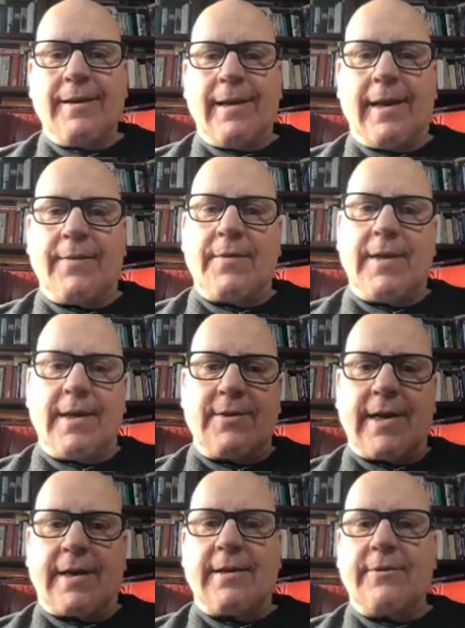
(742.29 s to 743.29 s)
And then the
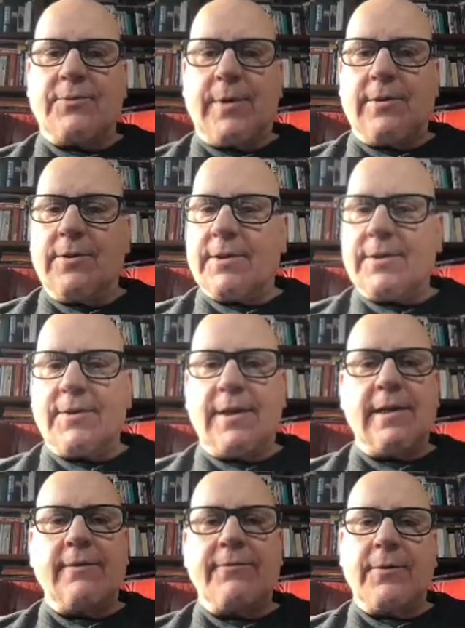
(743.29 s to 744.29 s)
executive suite looks at the
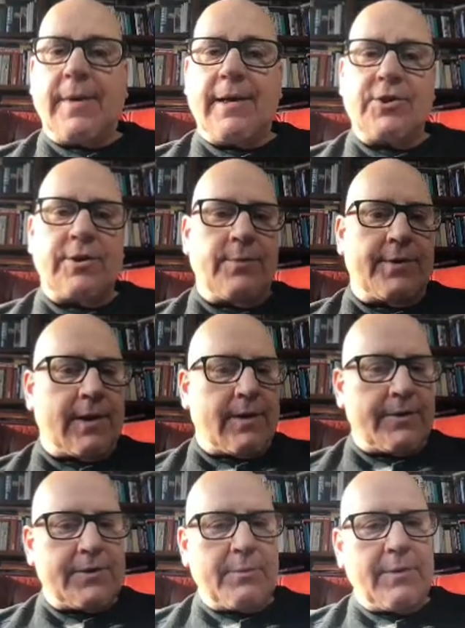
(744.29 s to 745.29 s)
information with the
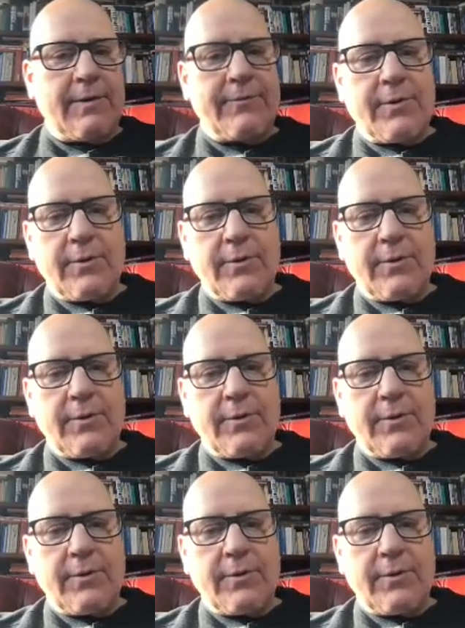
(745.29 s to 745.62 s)
customer info,